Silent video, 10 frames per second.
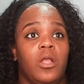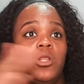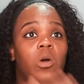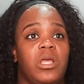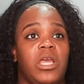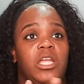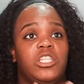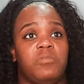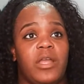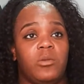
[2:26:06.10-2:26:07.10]
loading
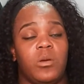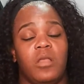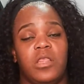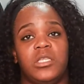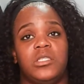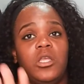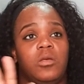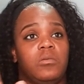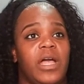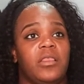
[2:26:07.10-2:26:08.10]
each mat, doing all this.
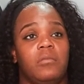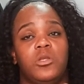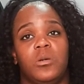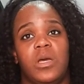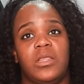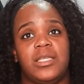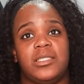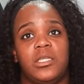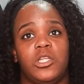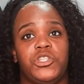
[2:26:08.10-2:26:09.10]
You let them do it, they
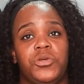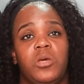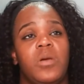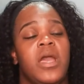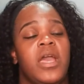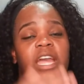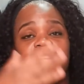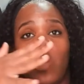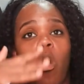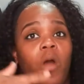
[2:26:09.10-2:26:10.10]
send it to you,
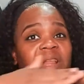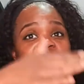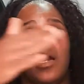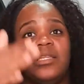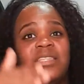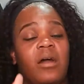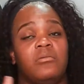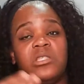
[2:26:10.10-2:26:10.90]
it's already cut down.